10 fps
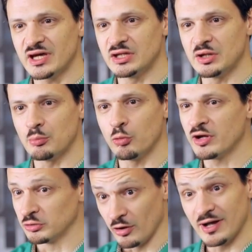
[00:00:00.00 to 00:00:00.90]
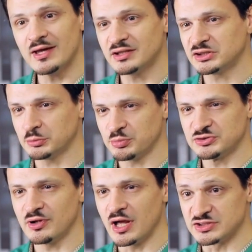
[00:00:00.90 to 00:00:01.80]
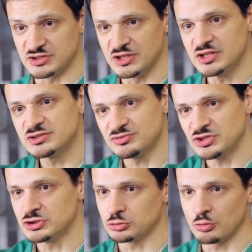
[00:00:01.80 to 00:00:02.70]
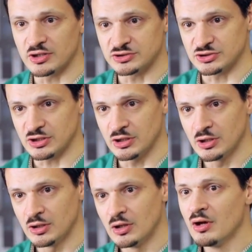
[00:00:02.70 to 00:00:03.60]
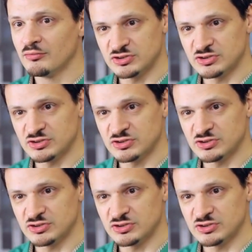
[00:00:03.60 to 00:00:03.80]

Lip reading: carrier, your aircraft group, as well as the tide of battle. But at the same